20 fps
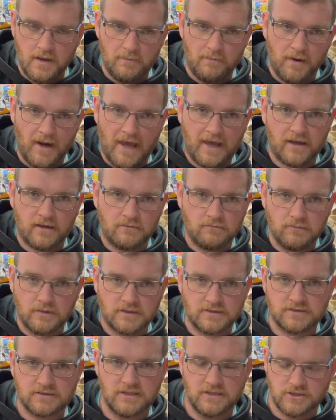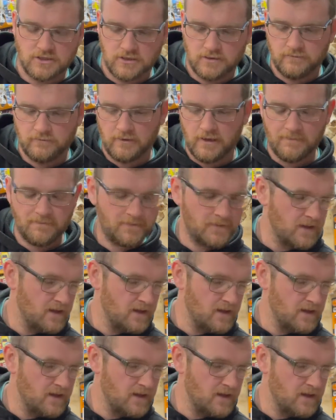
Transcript: black extension, right?